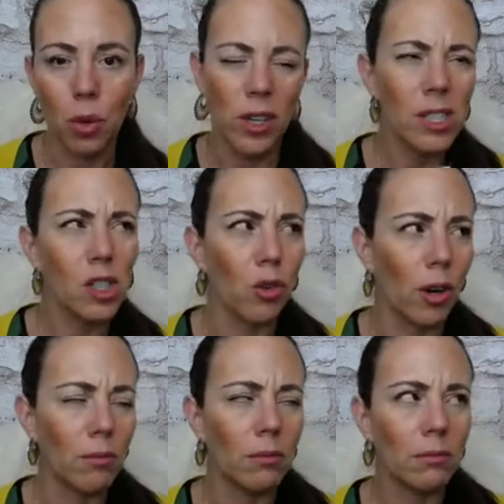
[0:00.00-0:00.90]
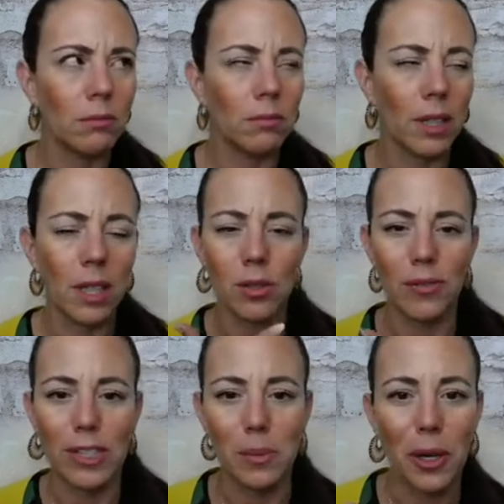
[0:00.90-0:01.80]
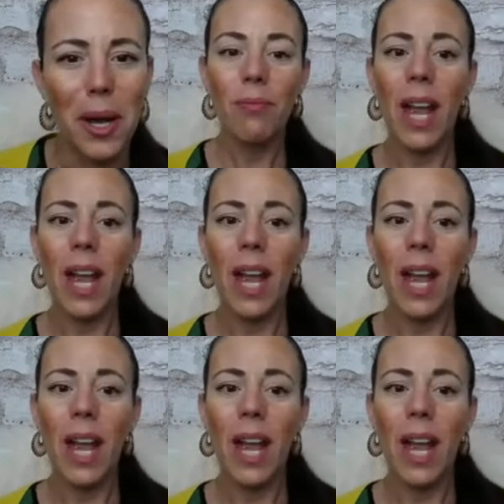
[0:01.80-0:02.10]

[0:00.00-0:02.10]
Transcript: or Instagram. I think it was Facebook.